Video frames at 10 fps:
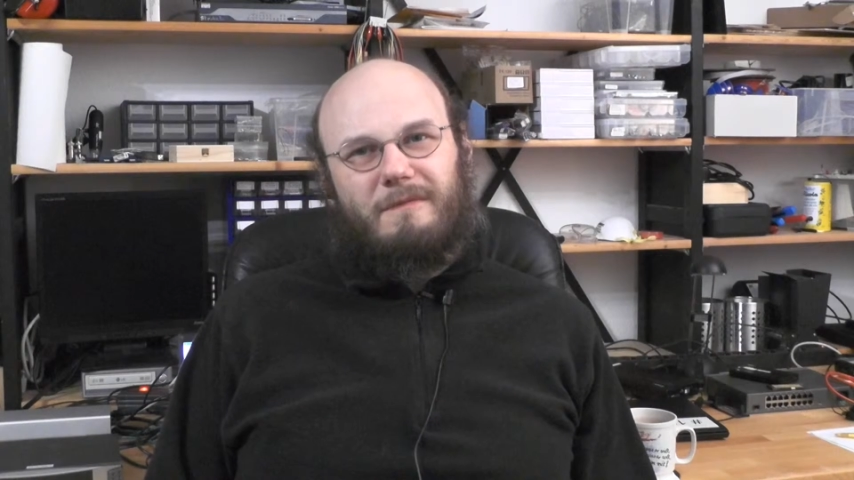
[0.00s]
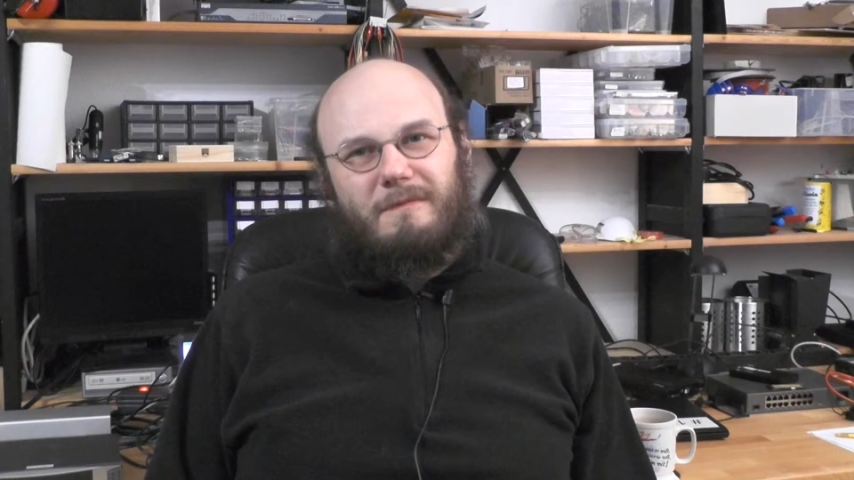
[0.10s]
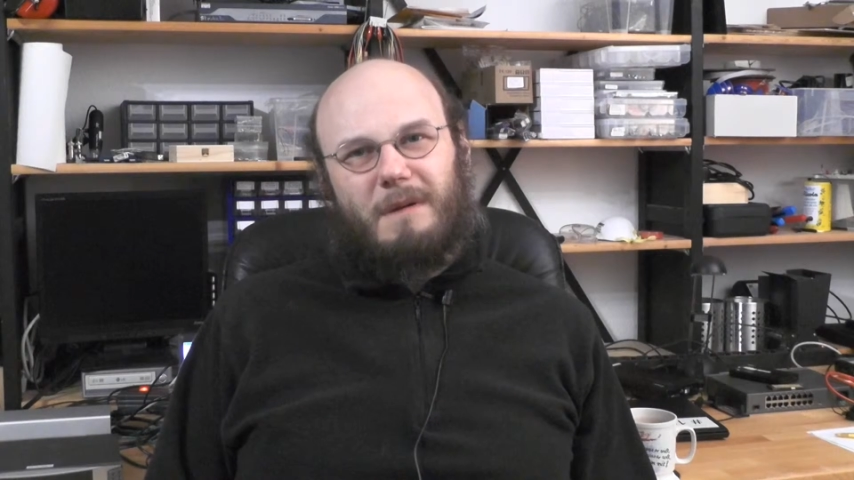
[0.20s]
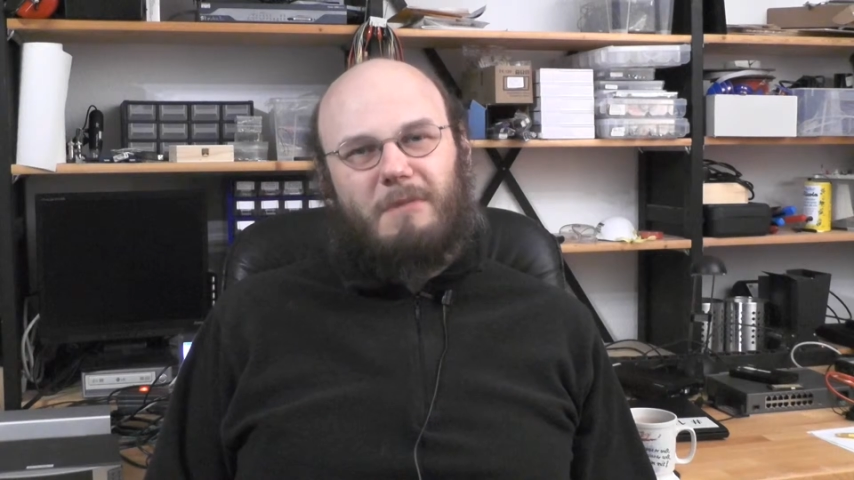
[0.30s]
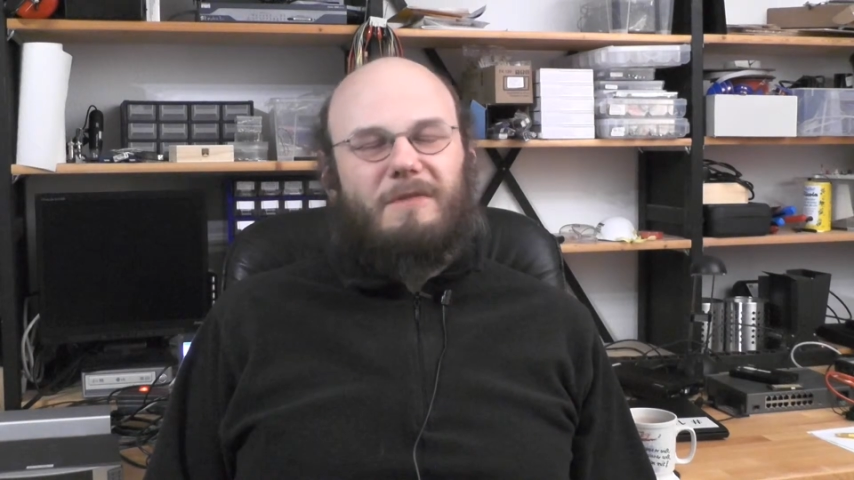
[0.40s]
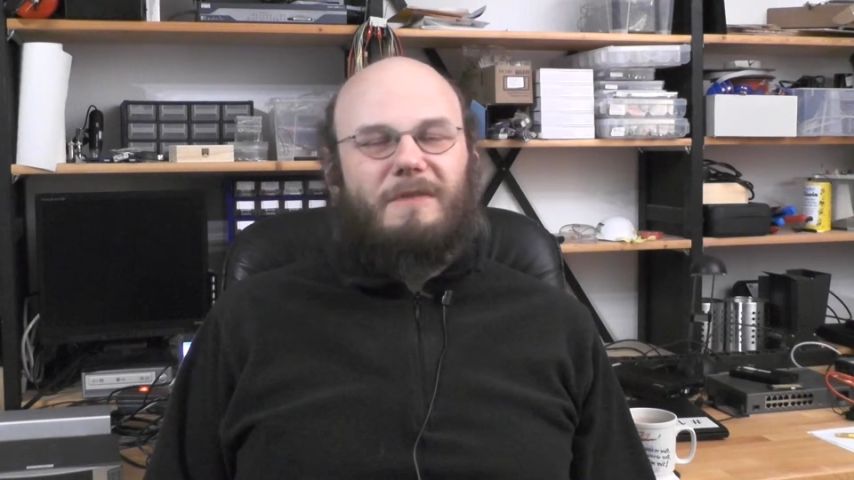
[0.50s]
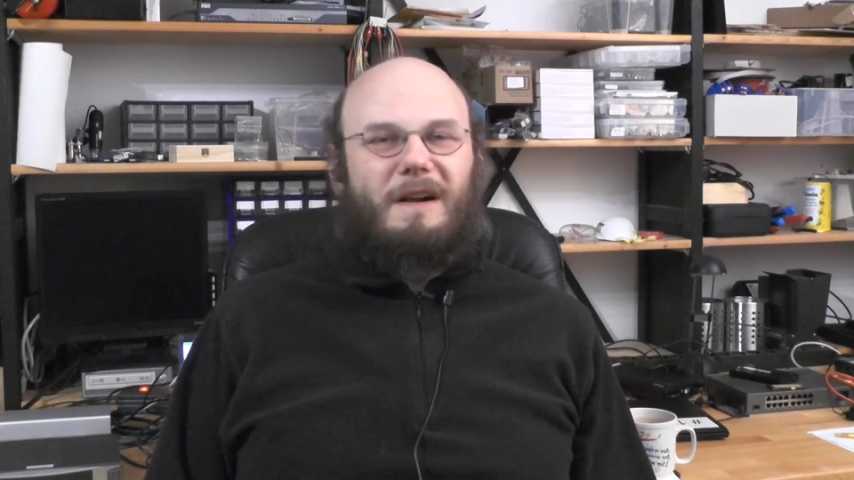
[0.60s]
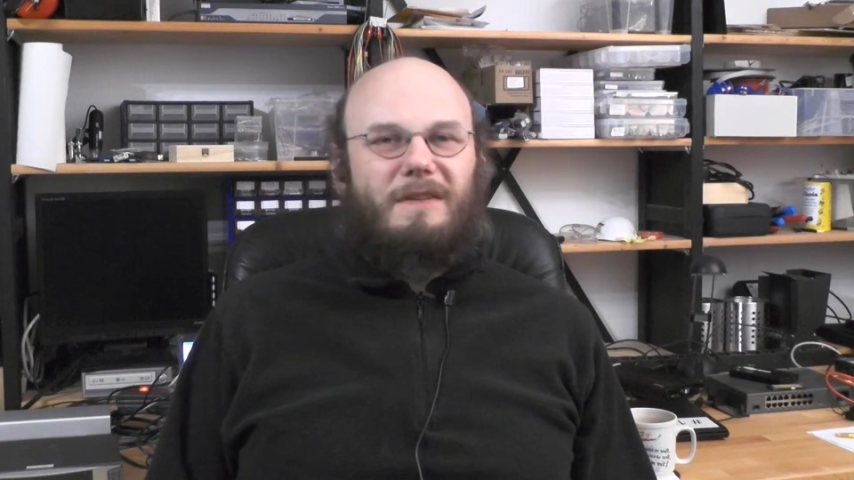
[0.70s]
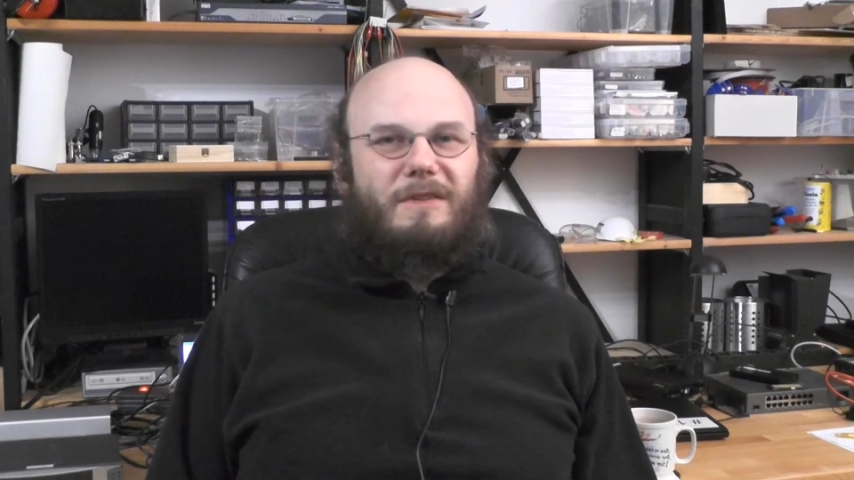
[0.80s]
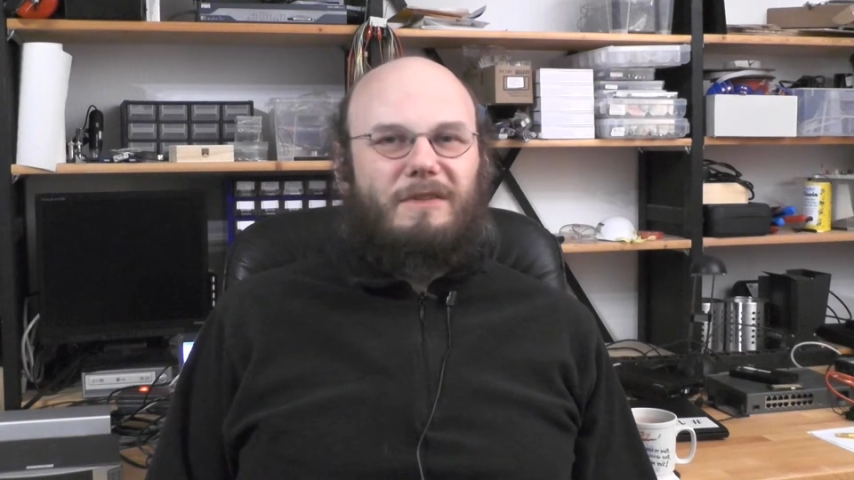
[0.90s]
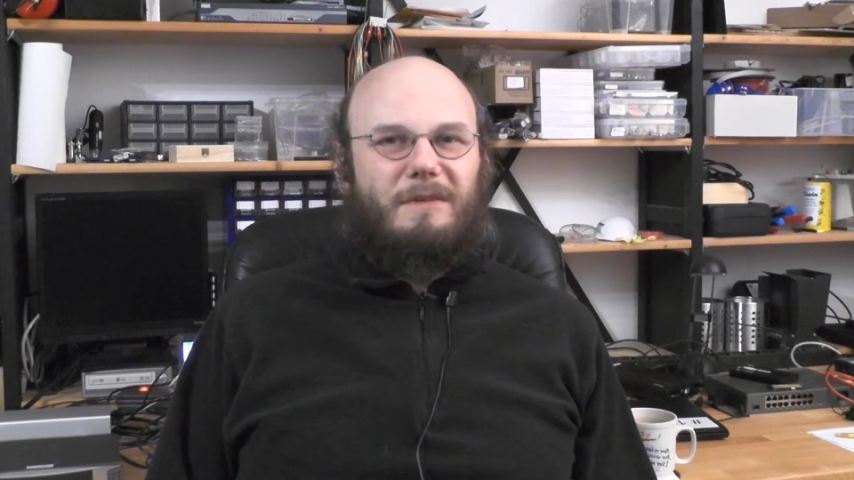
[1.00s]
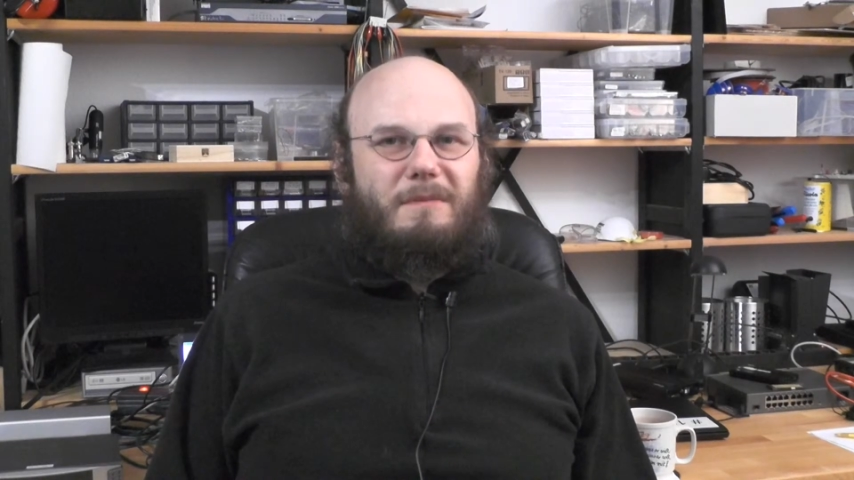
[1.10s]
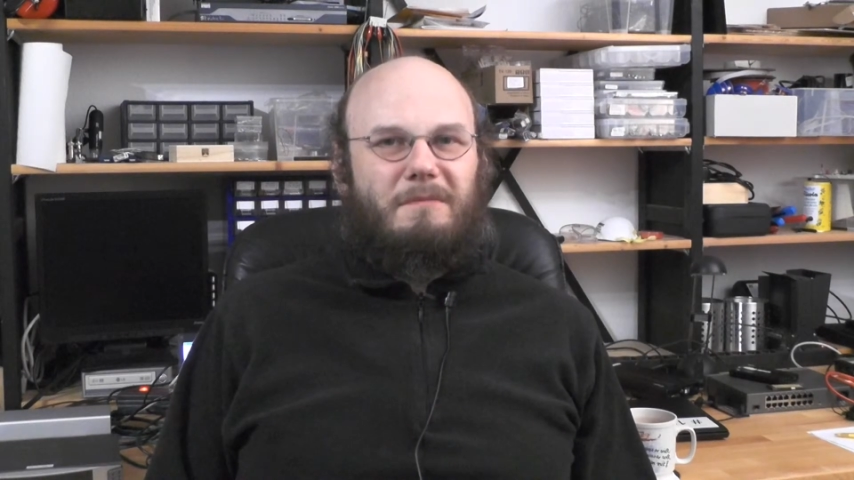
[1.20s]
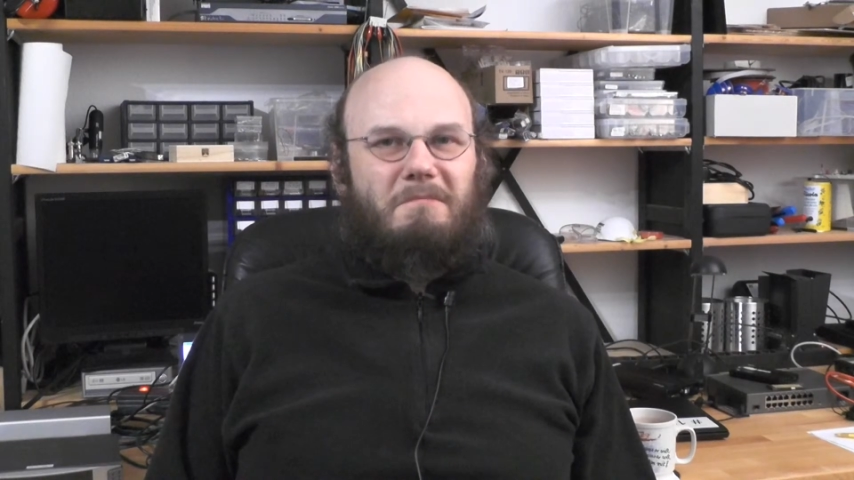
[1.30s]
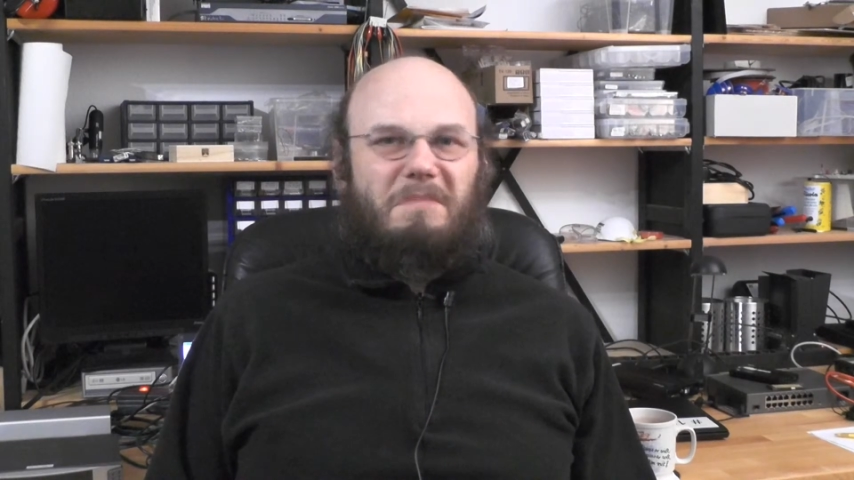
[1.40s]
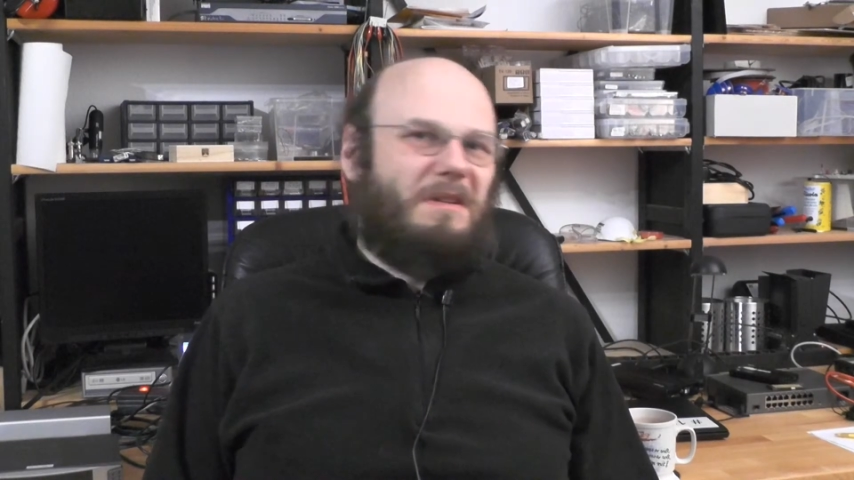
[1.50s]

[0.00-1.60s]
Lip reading: memory file system,